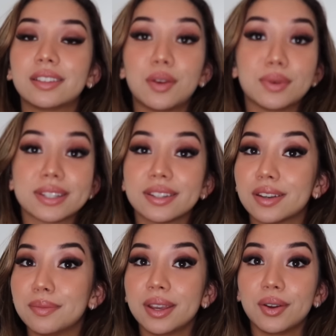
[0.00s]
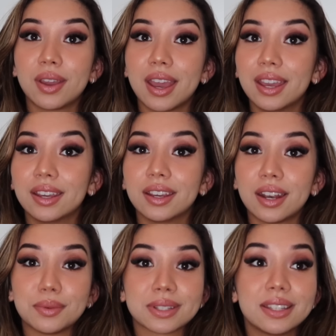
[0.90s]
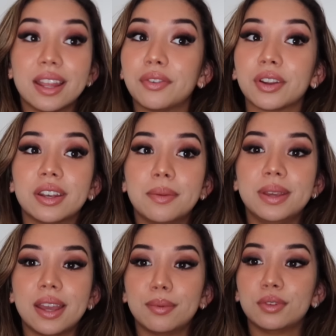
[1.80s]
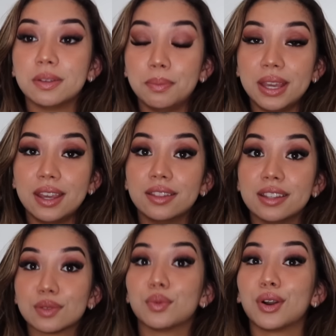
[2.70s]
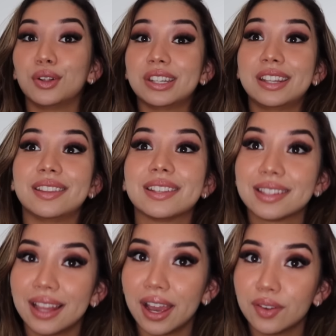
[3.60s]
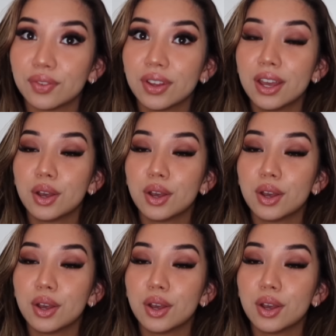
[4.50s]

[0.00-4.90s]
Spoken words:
I wasn't gonna be okay, and I was never gonna be able to be in this world and in this life